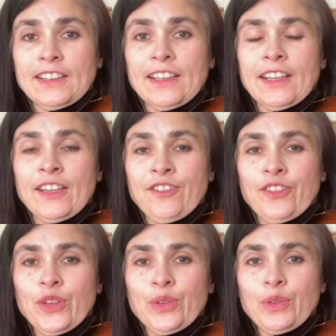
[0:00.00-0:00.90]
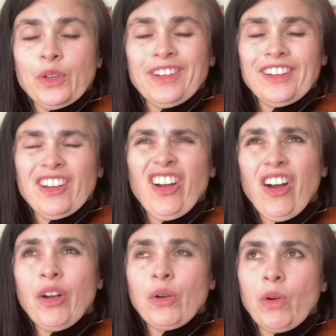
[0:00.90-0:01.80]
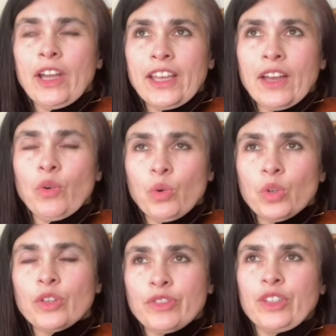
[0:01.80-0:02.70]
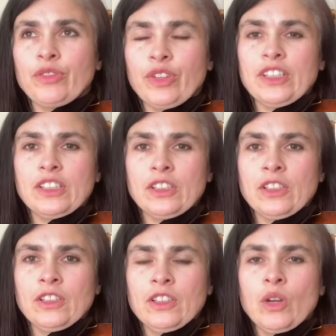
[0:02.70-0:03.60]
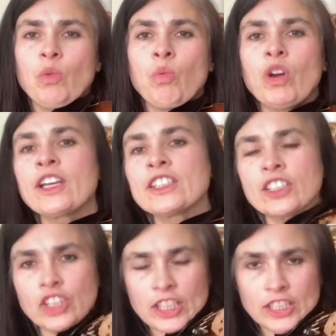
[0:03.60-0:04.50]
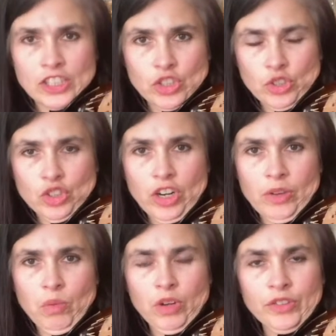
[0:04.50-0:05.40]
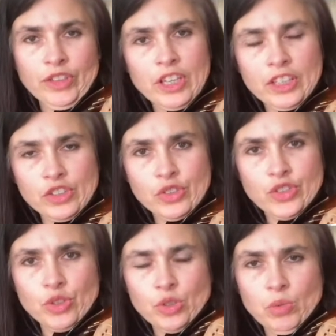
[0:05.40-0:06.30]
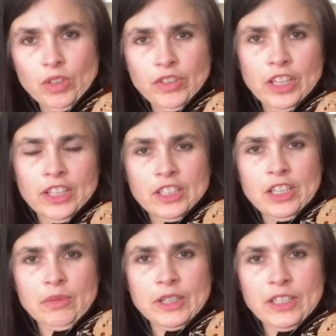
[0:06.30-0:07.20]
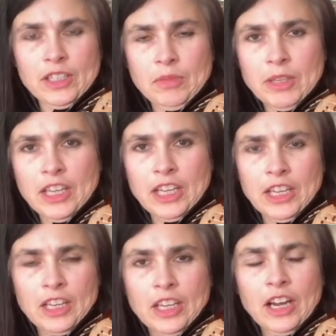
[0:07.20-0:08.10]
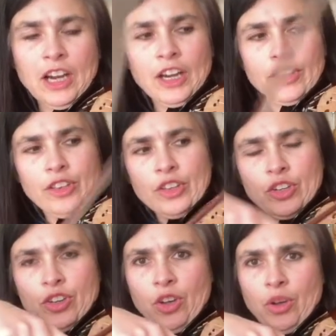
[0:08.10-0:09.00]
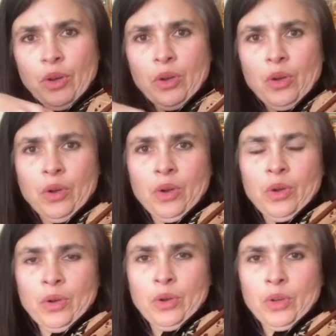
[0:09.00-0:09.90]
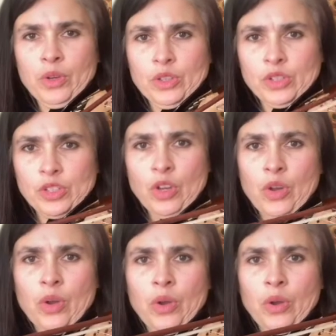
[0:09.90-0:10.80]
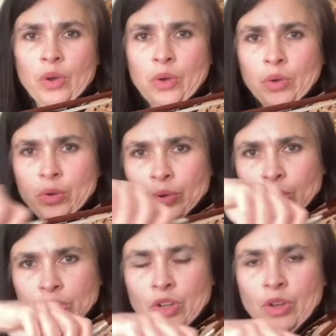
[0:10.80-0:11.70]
if you can't quite get all of it faster, what I suggest is you try one of the lines. You choose one of the lines like we did at the beginning. Either the do, so, do,